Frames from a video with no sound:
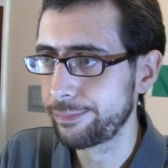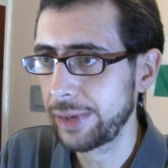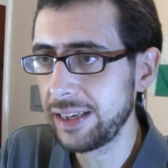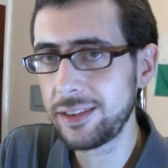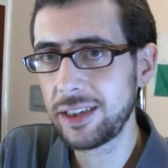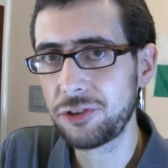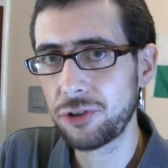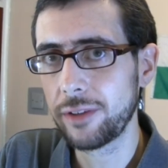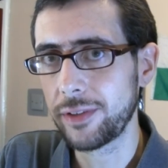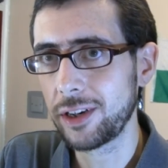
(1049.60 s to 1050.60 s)
basically
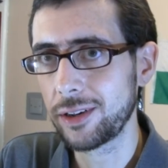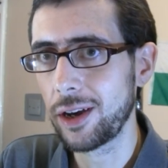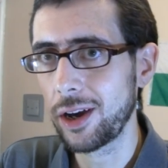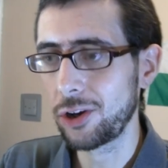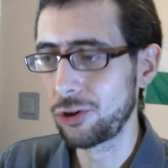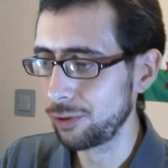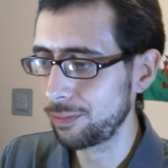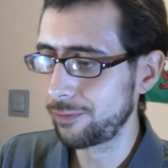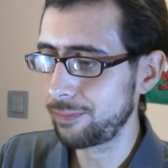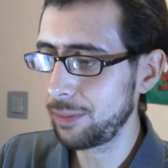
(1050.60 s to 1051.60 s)
trying to find a, a,
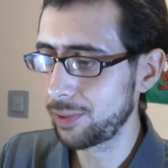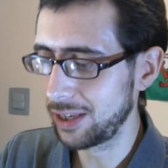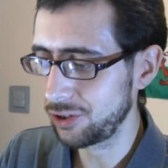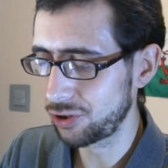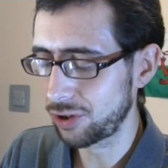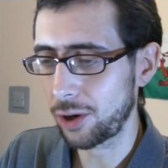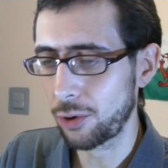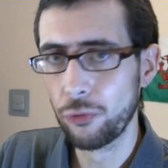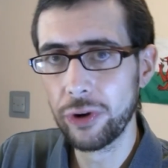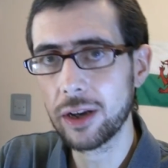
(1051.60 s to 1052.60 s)
group of people and just like
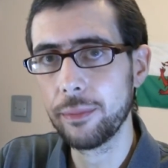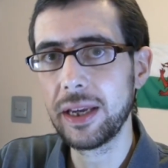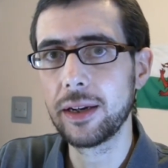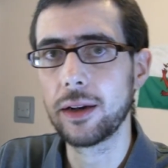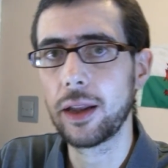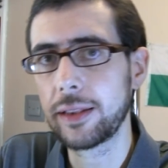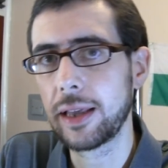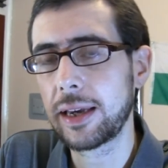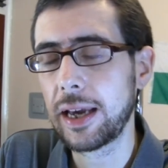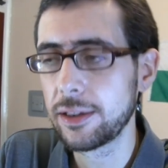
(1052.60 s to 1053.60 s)
ring them in like
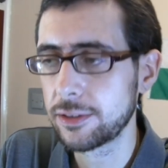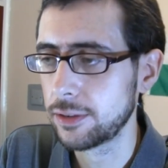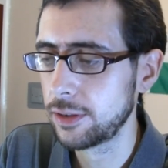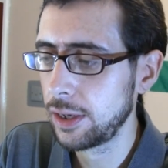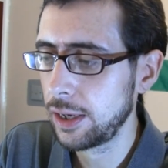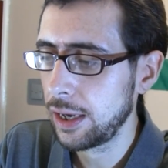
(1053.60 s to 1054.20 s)
they're cattle.